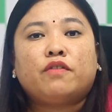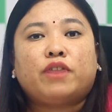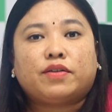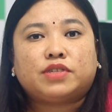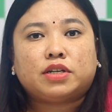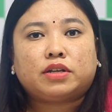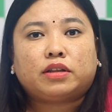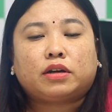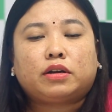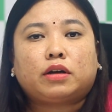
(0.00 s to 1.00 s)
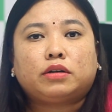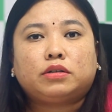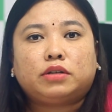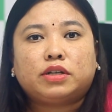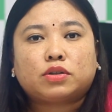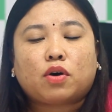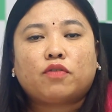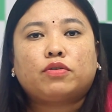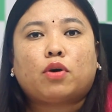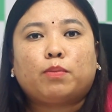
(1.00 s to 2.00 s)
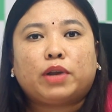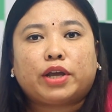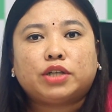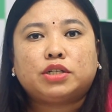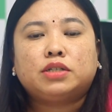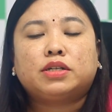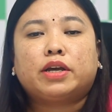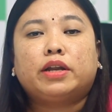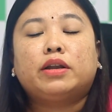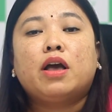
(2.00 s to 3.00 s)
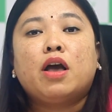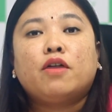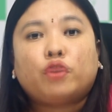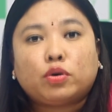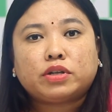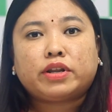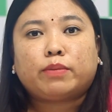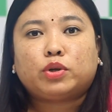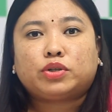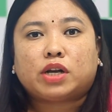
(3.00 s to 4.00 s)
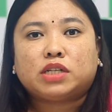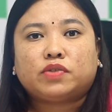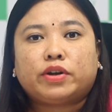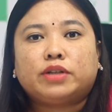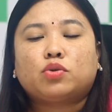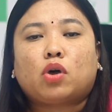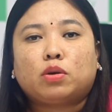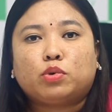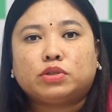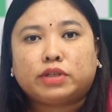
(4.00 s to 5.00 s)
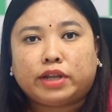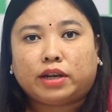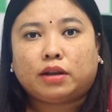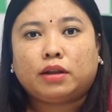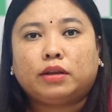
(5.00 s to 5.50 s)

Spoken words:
we have seen that the risk of complications in frozen embryo transfer is almost nil.